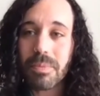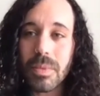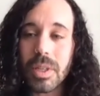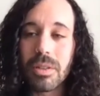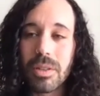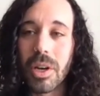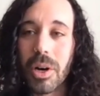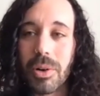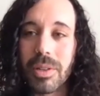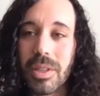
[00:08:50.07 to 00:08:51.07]

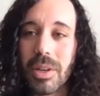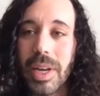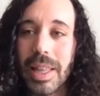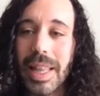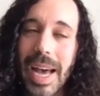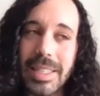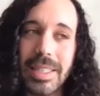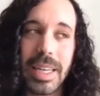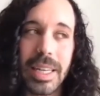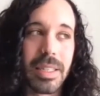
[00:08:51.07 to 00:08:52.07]
So in that
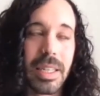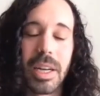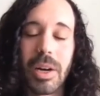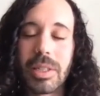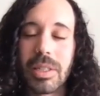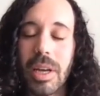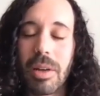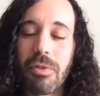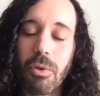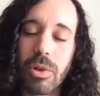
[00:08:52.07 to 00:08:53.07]
sense, it's
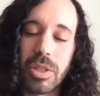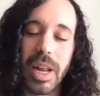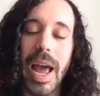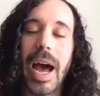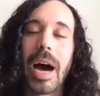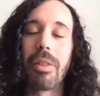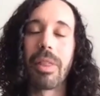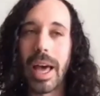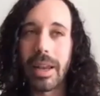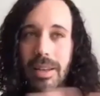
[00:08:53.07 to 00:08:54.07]
unfortunate how
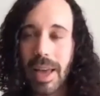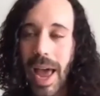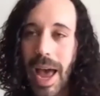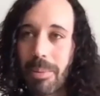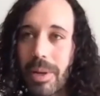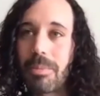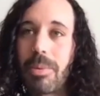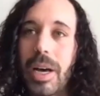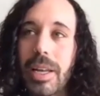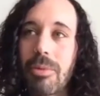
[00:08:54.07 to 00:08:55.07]
that happened,
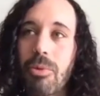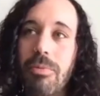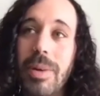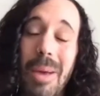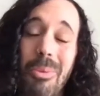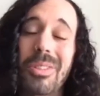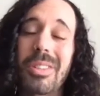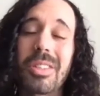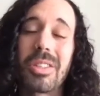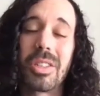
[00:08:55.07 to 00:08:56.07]
but we've been able to
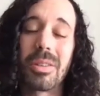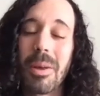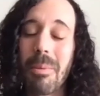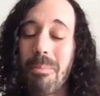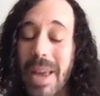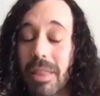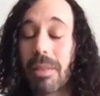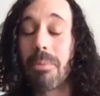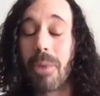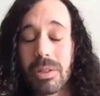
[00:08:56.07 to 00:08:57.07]
just make the
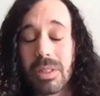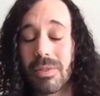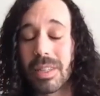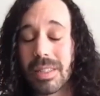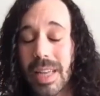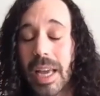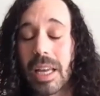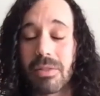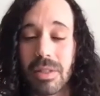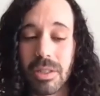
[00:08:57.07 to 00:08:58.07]
most of this negative
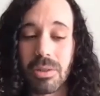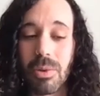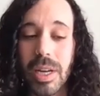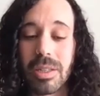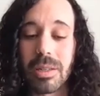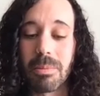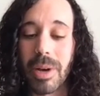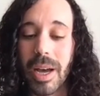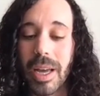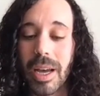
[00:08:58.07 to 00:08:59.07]
situation
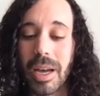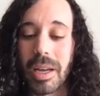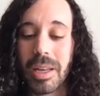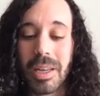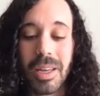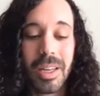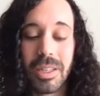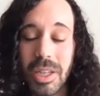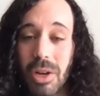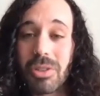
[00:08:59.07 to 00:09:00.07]
by,
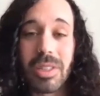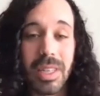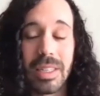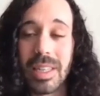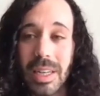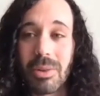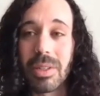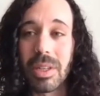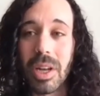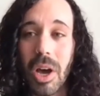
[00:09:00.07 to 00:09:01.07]
just continuing to
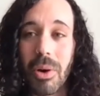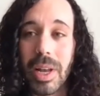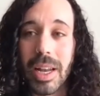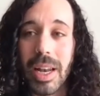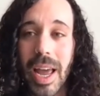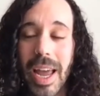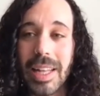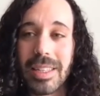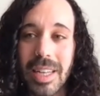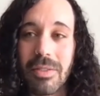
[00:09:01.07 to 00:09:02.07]
go and
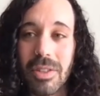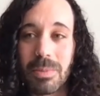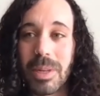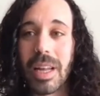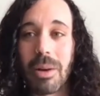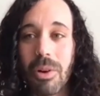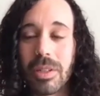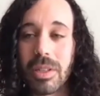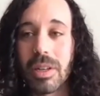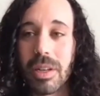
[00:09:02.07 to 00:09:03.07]
instead of just being like, well, it's
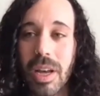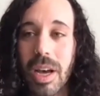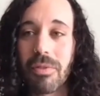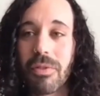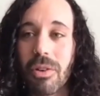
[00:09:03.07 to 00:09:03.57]
good enough, or,